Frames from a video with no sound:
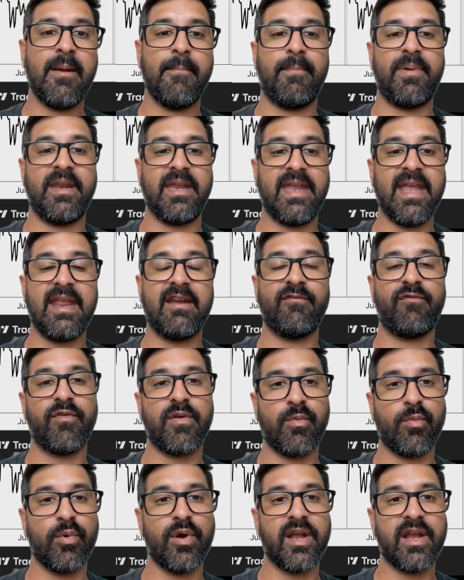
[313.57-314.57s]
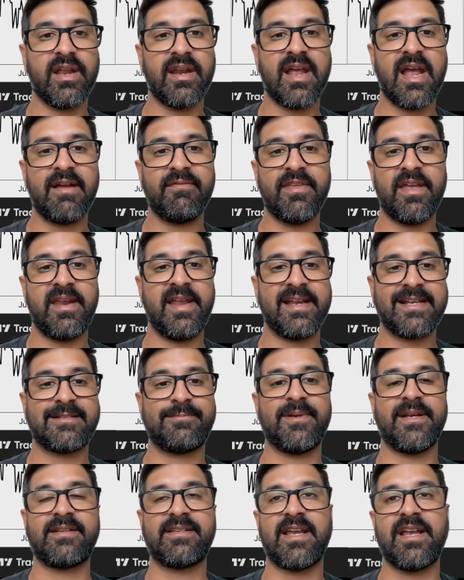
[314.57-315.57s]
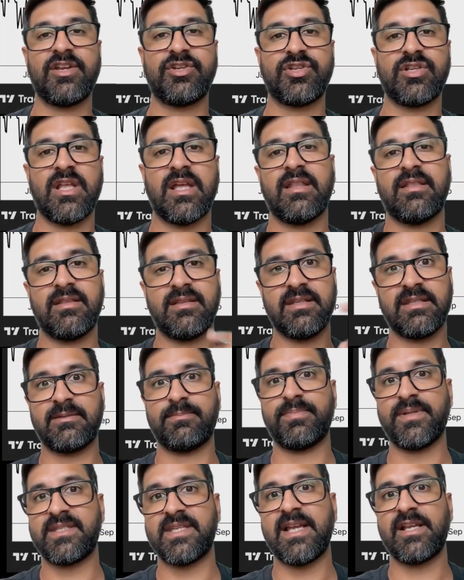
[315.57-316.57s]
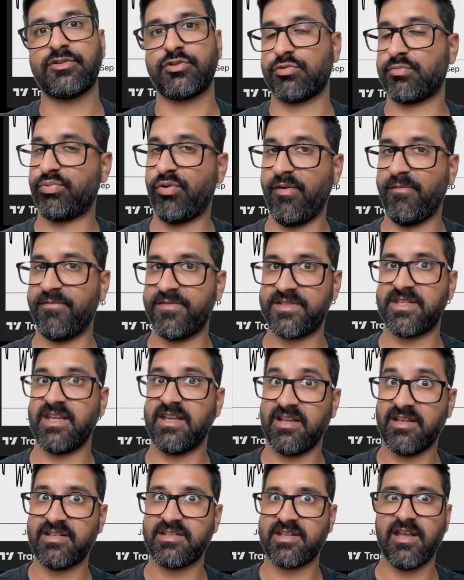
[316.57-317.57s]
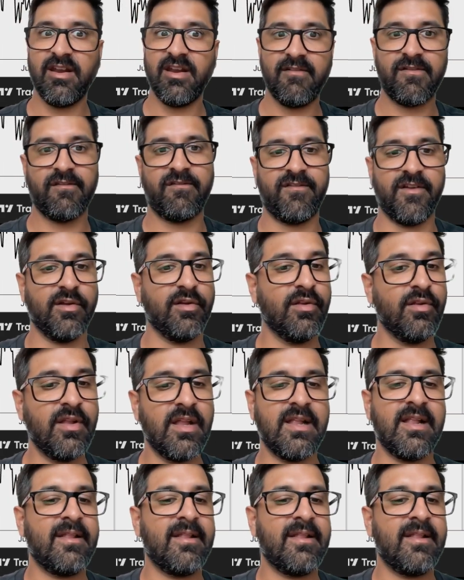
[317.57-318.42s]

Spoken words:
But again, if we were going to have that expectation that this potential prophecy is going to fulfill,